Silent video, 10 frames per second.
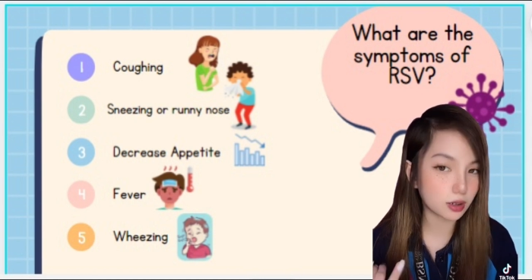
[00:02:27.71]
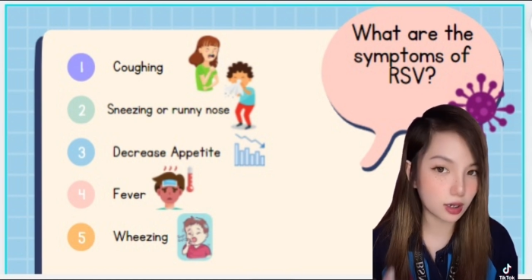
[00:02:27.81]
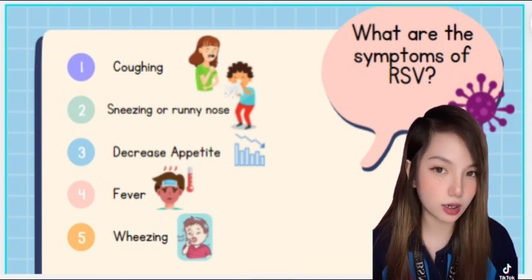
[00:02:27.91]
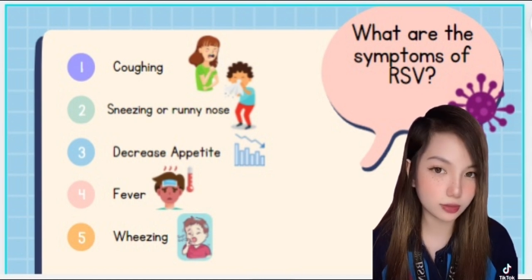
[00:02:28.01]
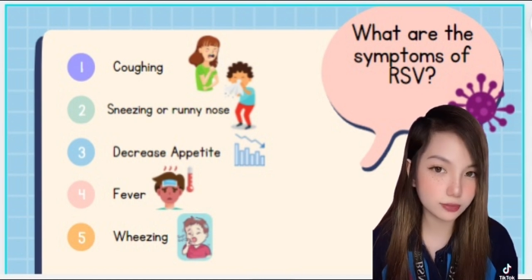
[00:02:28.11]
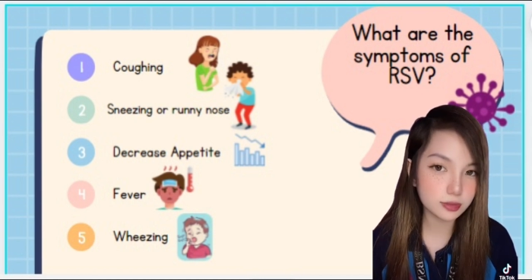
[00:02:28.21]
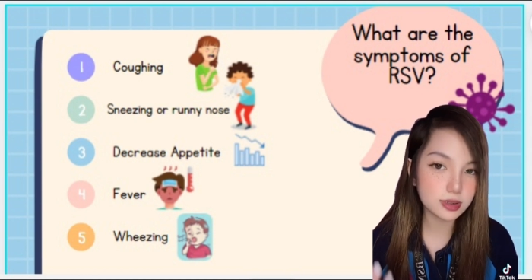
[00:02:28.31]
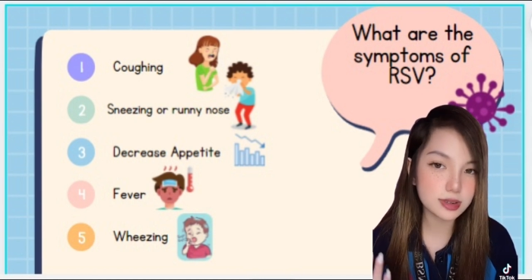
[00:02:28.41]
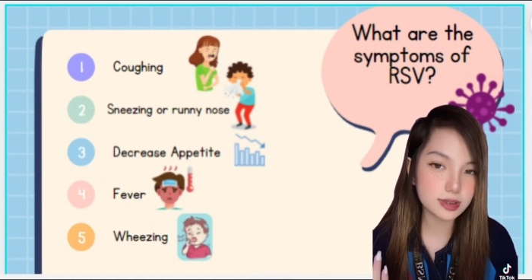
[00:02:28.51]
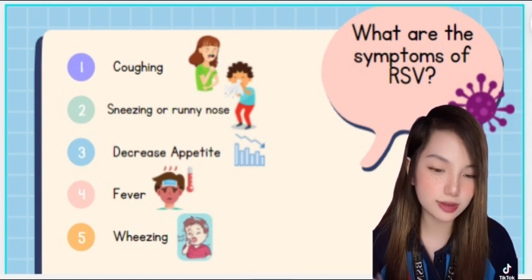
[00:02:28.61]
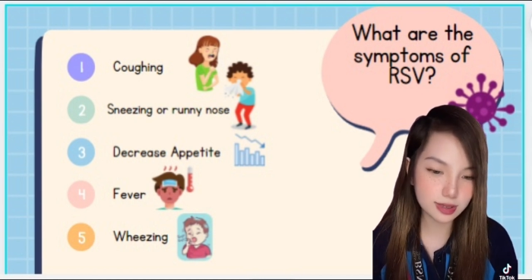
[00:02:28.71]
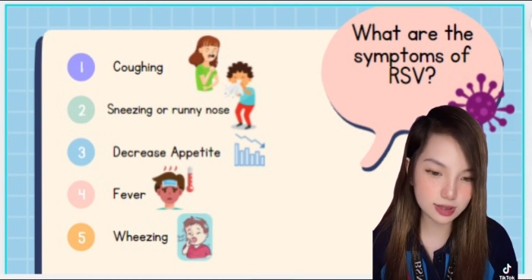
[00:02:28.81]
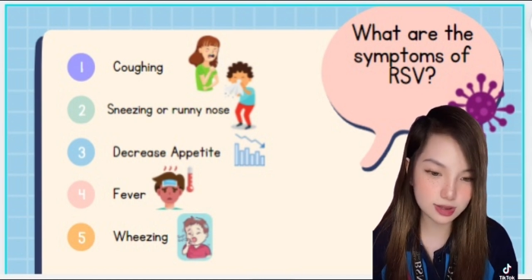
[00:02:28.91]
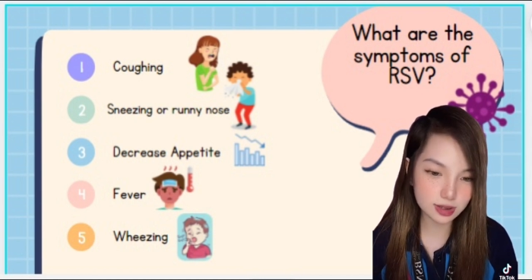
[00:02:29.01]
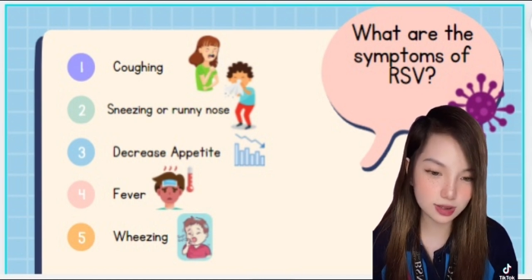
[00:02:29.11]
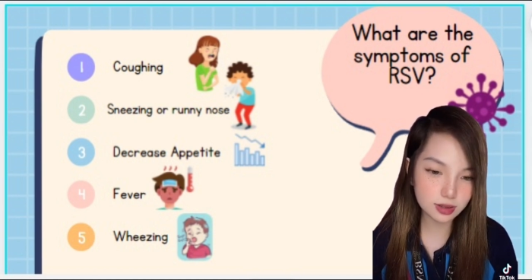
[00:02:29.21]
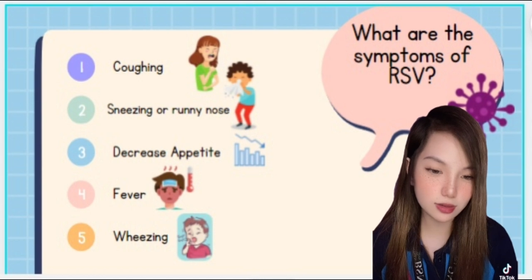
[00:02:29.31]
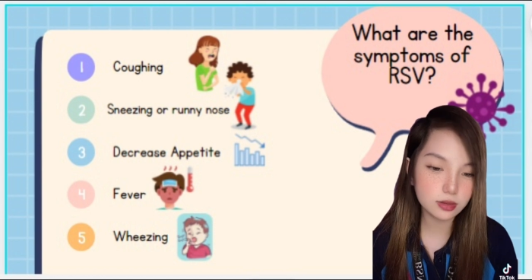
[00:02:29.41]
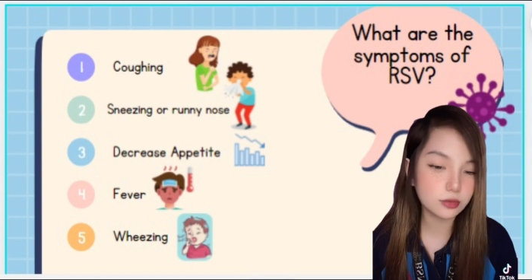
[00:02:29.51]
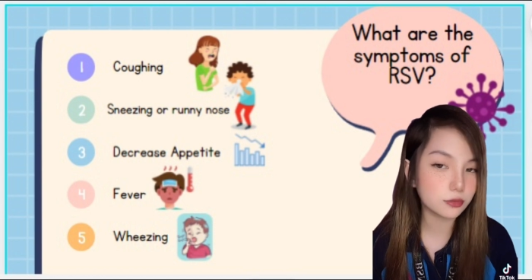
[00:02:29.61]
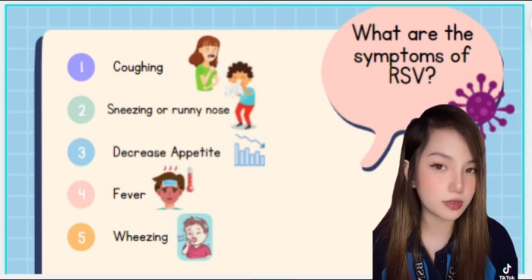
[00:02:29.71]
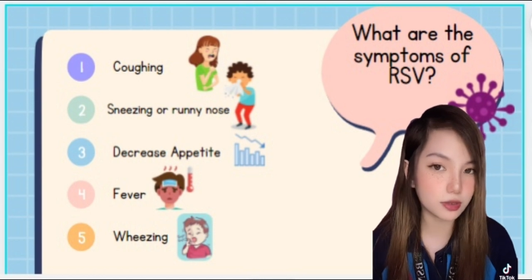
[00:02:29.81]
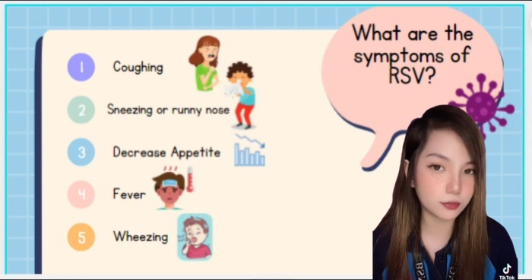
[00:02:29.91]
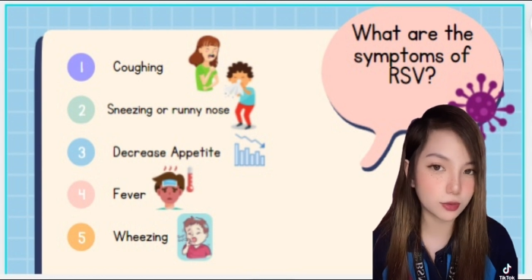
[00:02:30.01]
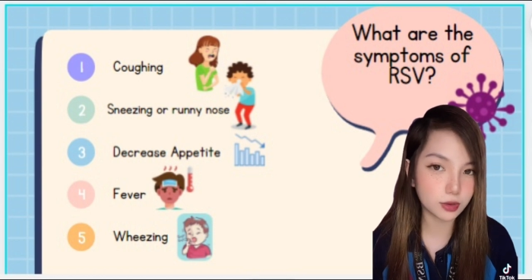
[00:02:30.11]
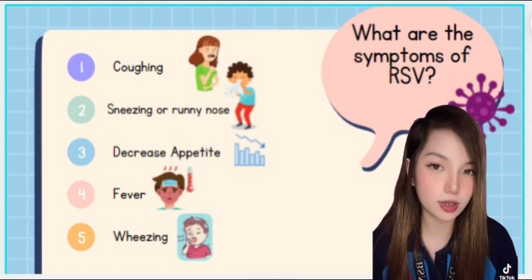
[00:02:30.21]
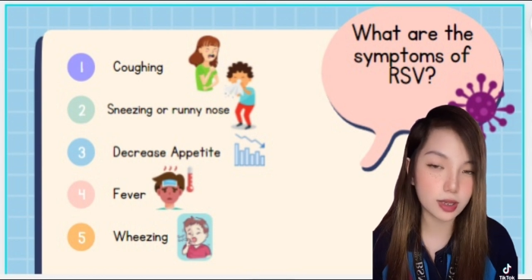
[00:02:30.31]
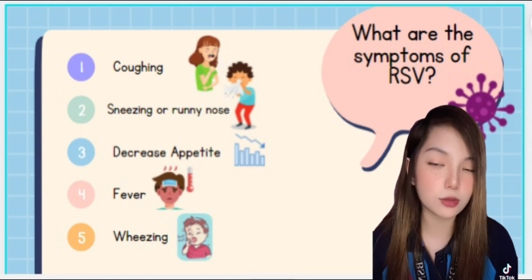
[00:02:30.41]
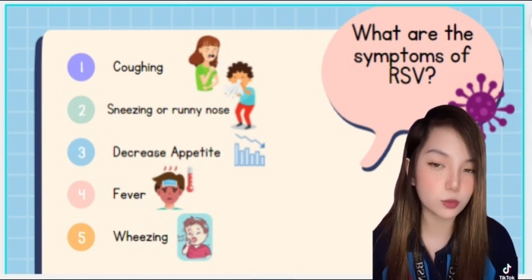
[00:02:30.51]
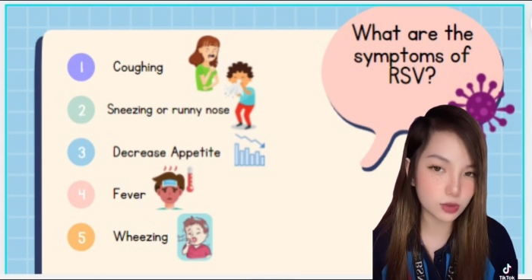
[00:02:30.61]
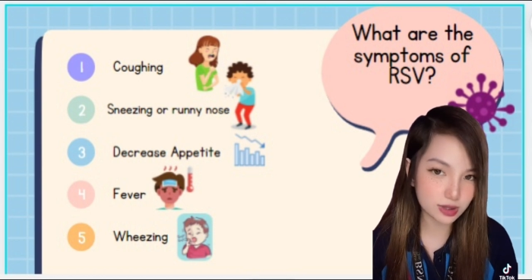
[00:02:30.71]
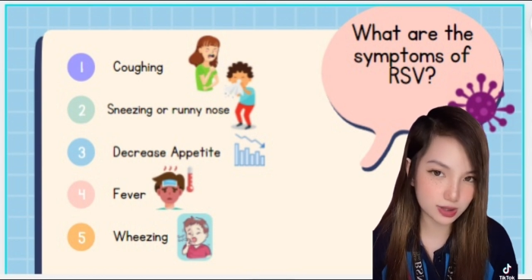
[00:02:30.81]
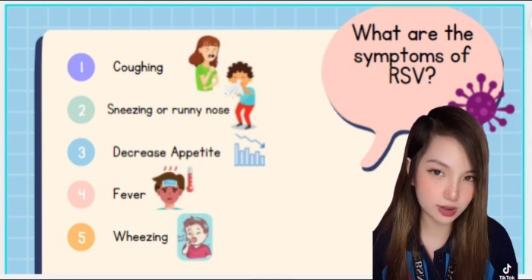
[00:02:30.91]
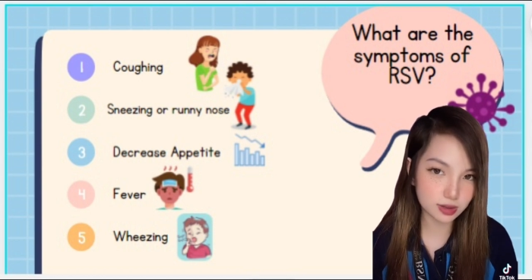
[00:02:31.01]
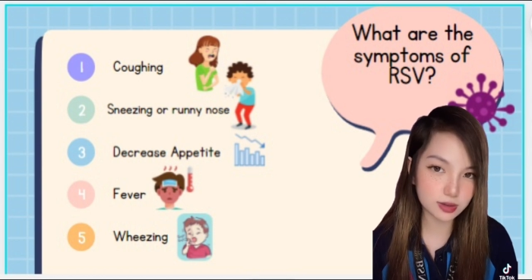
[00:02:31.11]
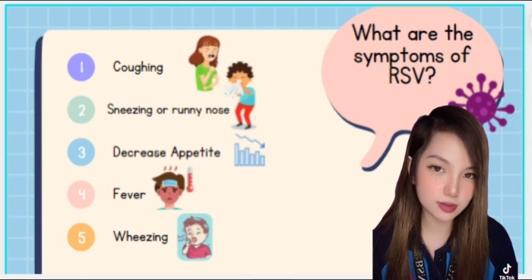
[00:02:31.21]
cough, sneezing, fever, and wheezing.